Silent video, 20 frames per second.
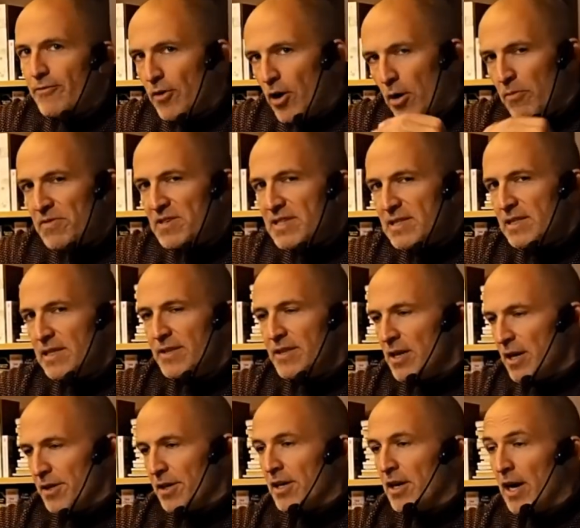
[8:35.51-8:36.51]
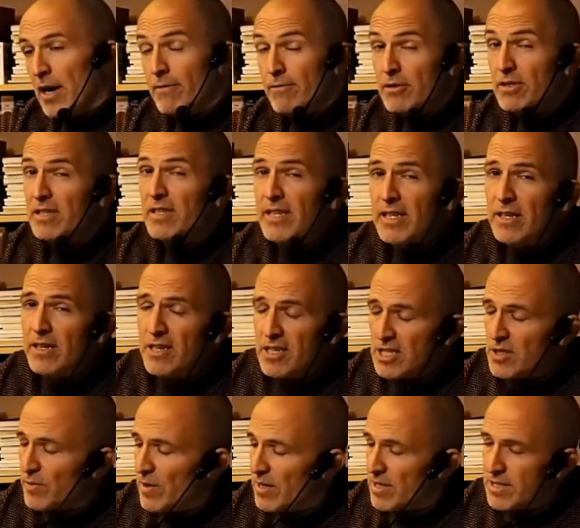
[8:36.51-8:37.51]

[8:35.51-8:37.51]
obviously the other guy would need it as well.